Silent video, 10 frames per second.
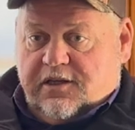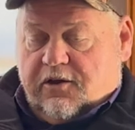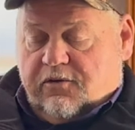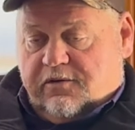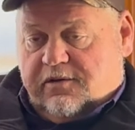
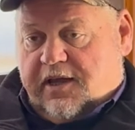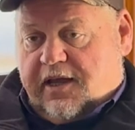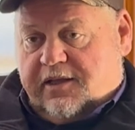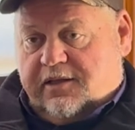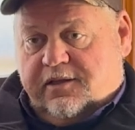
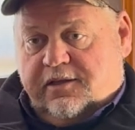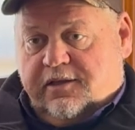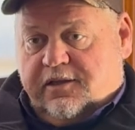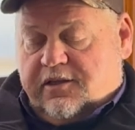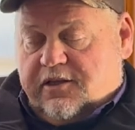And
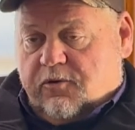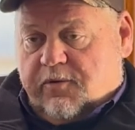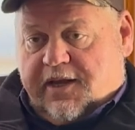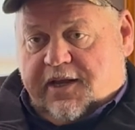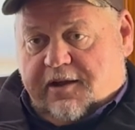
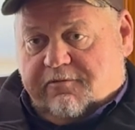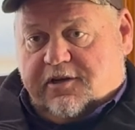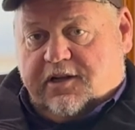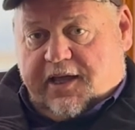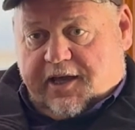we can never
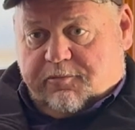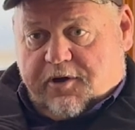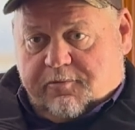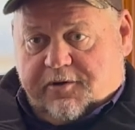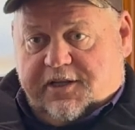collect
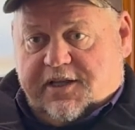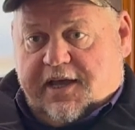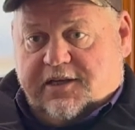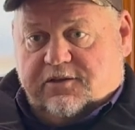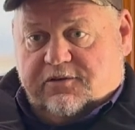property
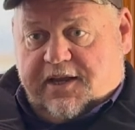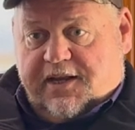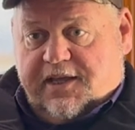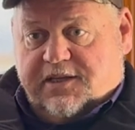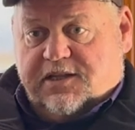tax on that
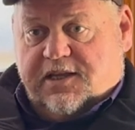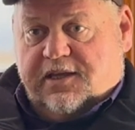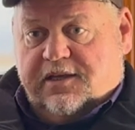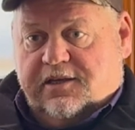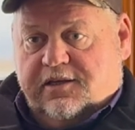ESD.